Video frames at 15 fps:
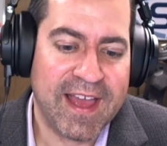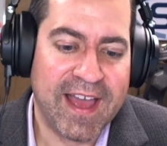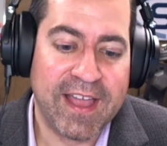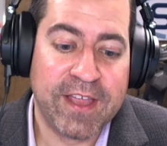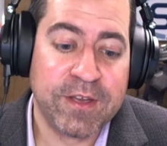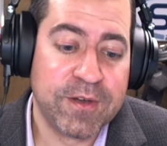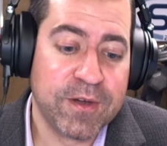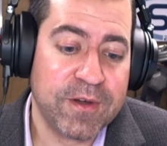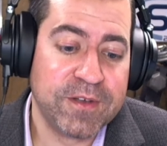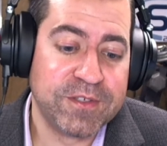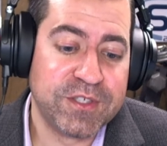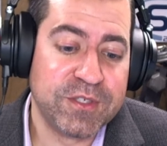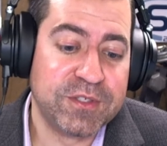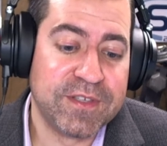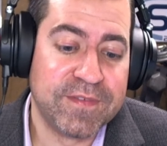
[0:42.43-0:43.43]
I encourage
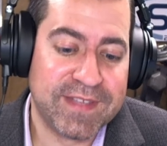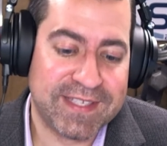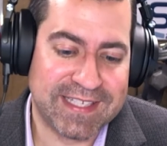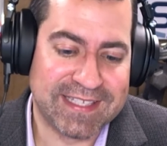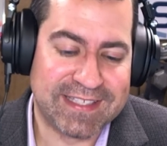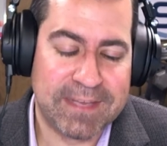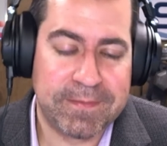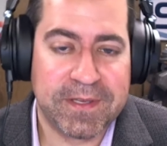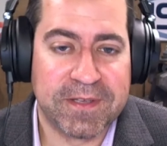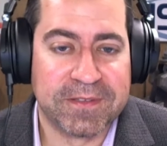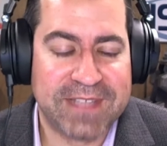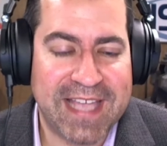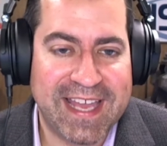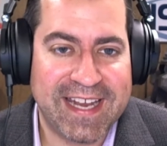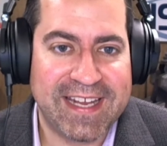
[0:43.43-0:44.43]
you to visit
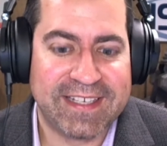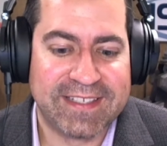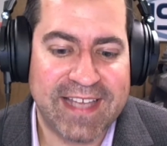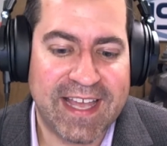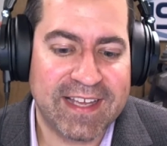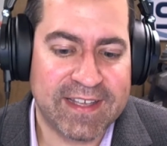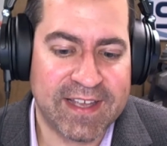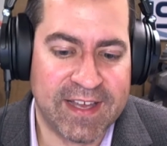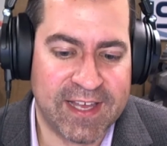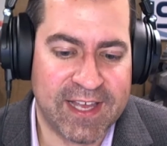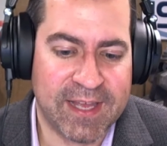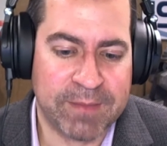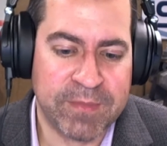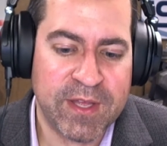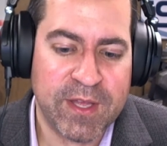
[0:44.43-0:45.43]

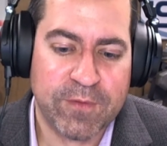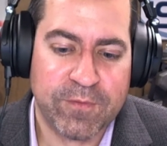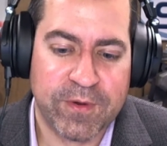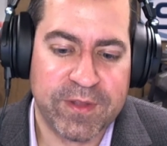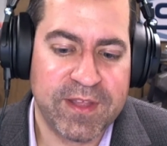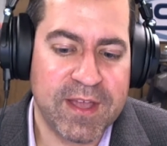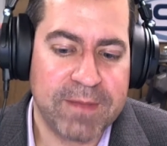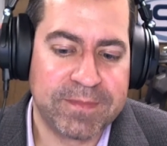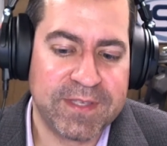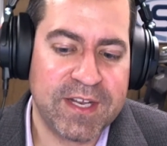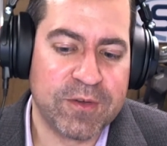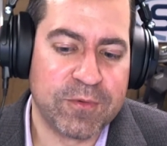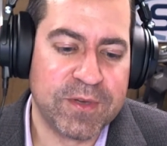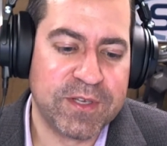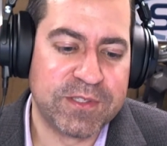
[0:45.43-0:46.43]
typicaldaddy.com for the
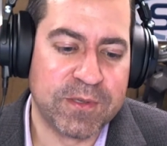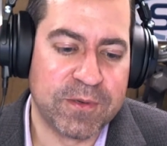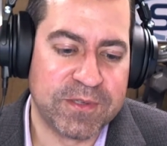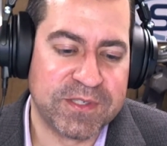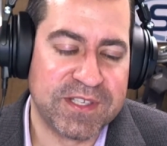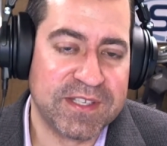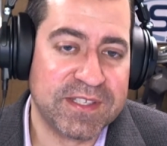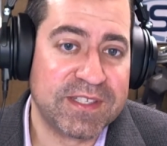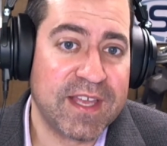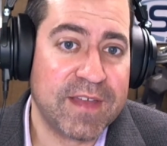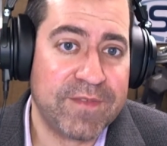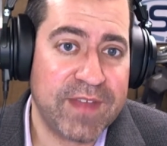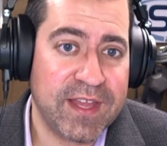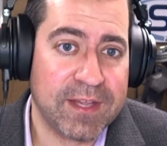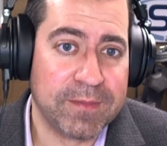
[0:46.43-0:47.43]
updated resources
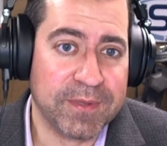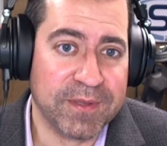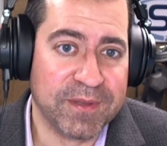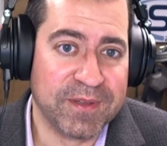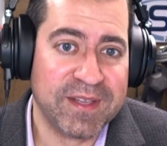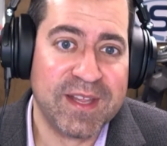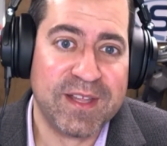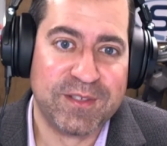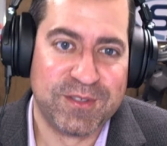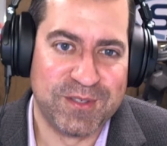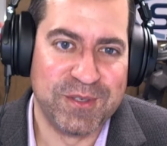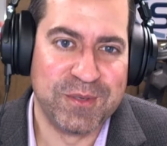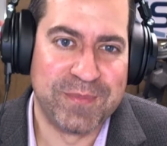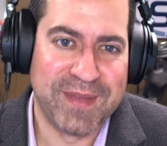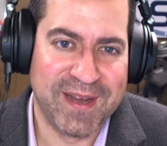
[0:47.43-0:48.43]
available
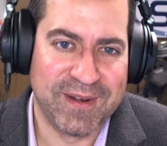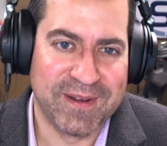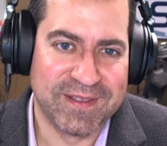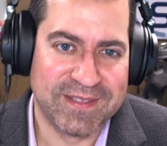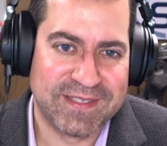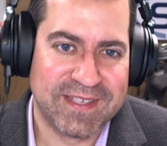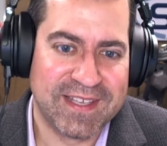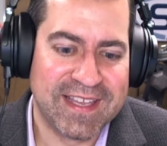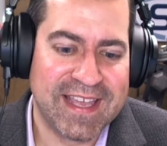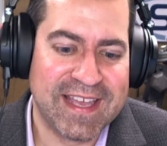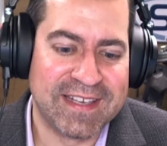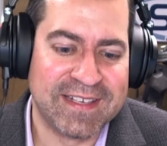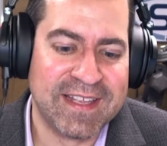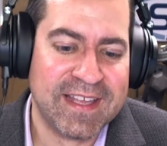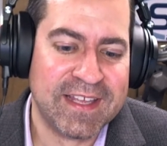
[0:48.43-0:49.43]
to parents.
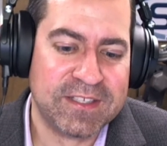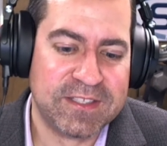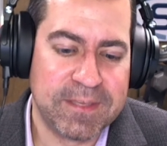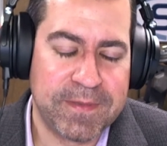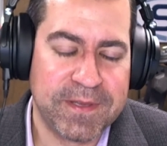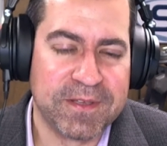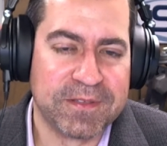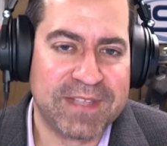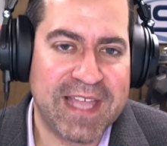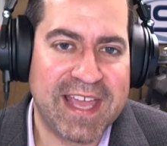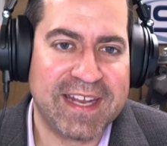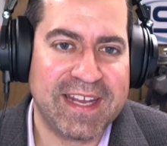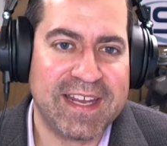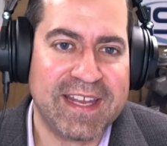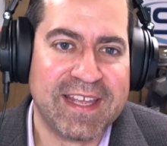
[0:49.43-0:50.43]
Again,
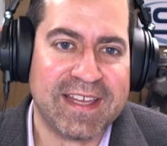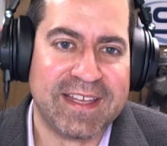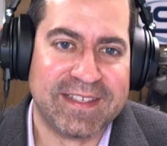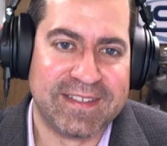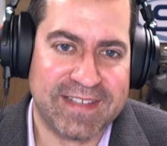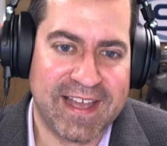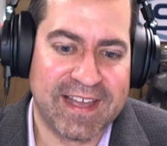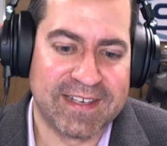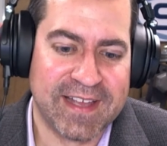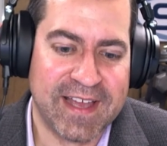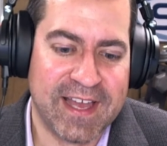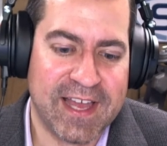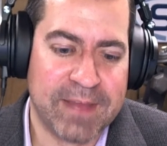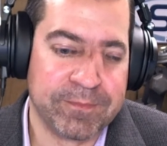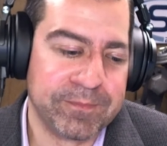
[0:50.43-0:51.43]

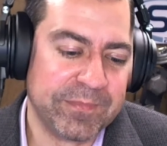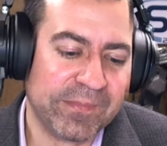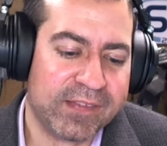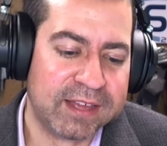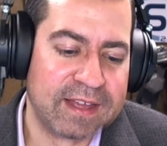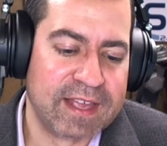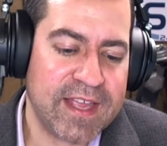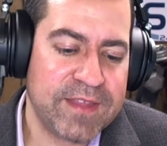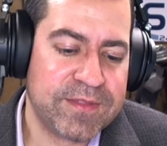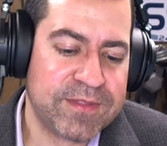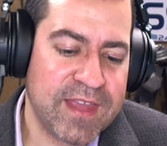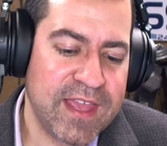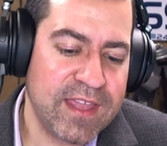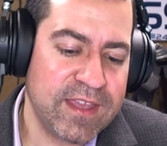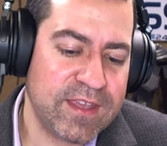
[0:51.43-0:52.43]
typicaldaddy.com. A
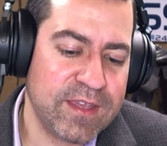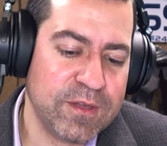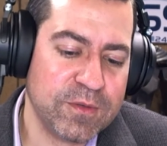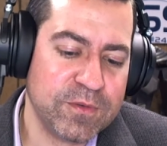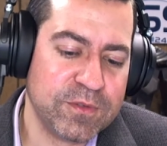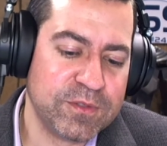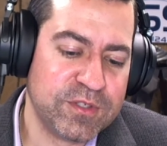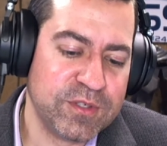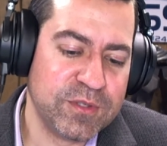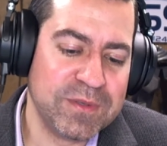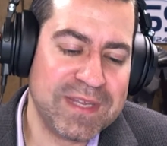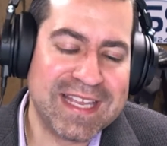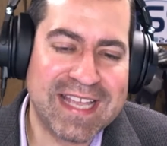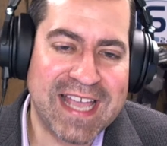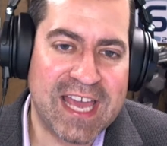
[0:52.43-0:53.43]
thank you
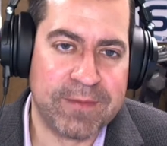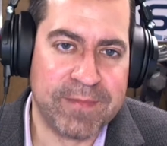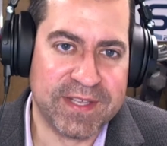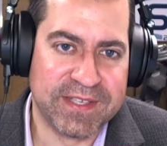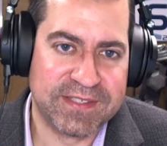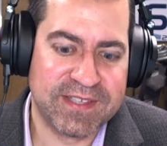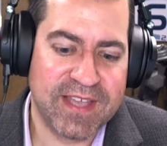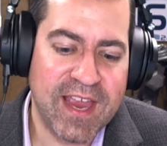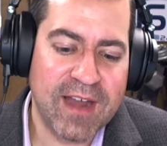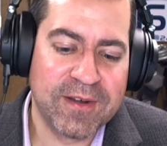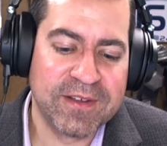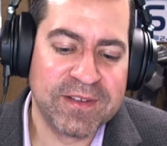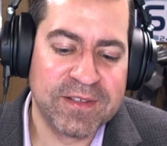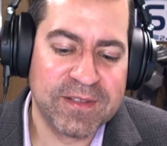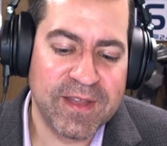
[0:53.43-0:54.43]
to economist
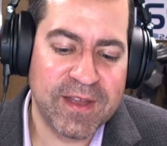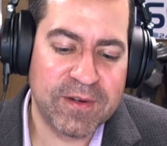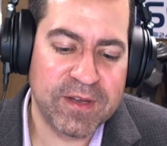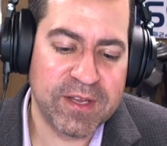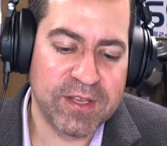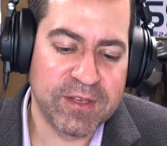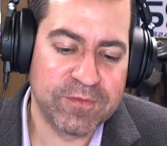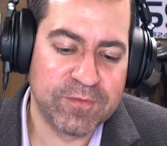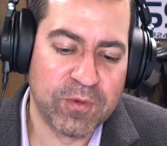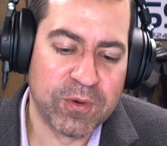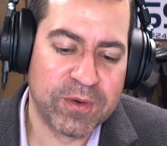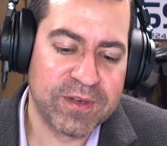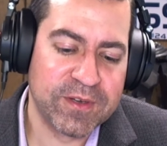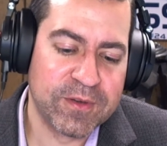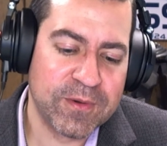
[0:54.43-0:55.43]
Aaron Clarey
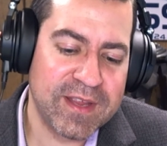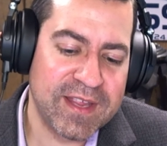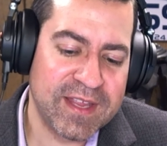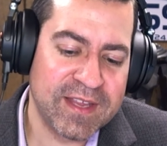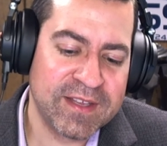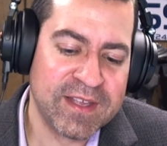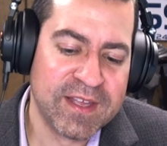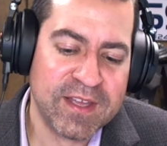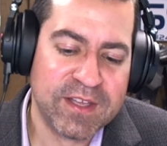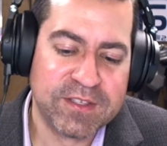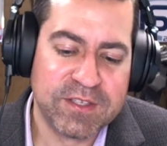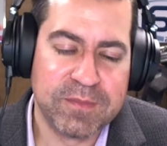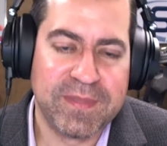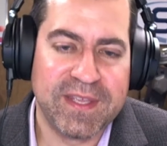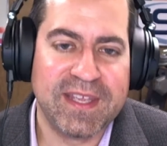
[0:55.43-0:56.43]
for agreeing
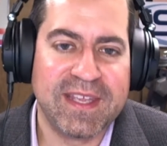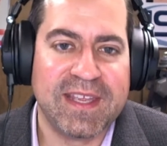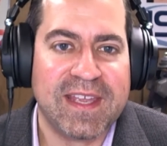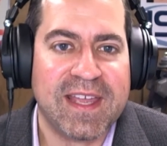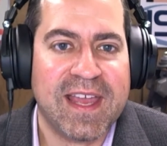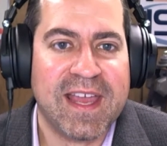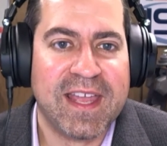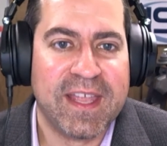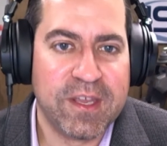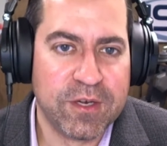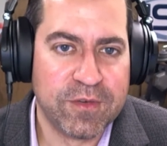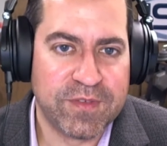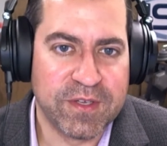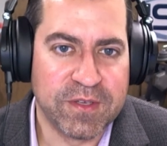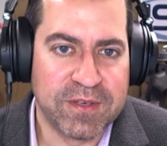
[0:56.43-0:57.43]
to be
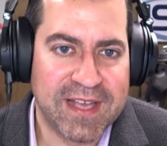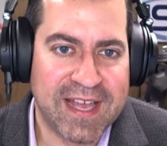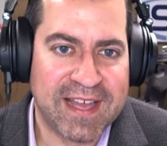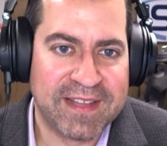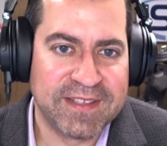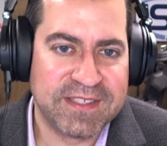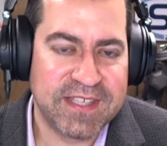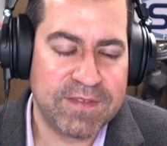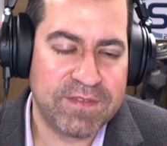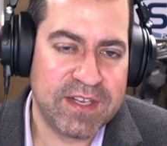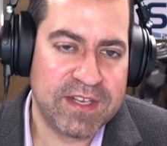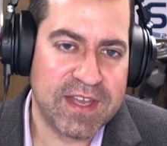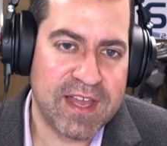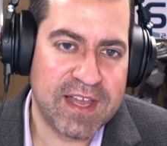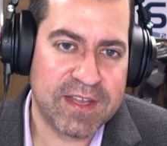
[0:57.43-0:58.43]
interviewed on the Safety
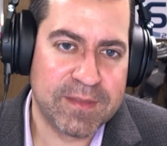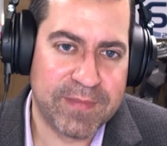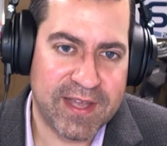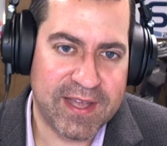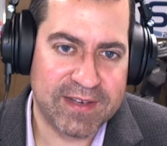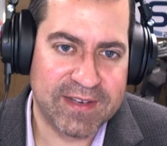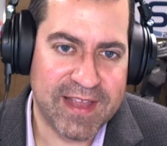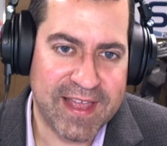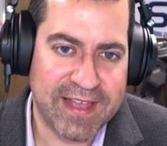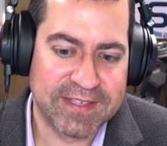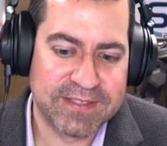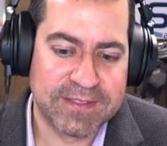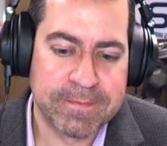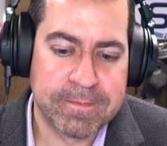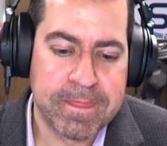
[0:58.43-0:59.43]
Doc
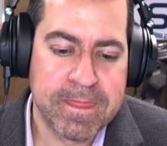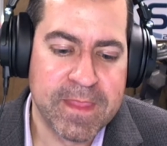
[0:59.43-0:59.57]
podcast.